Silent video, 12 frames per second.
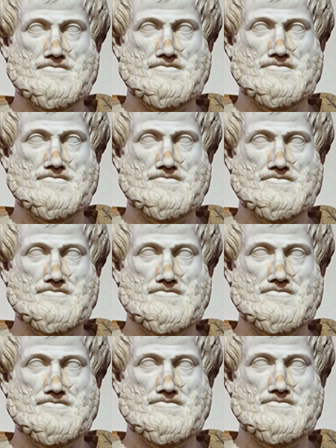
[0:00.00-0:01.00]

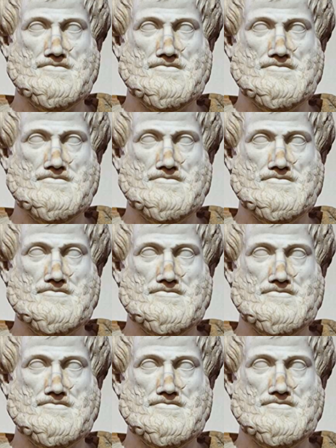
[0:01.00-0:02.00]

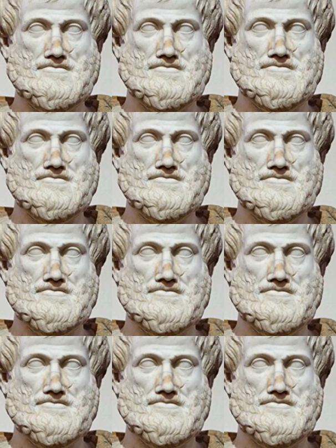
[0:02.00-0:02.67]
(no one is talking)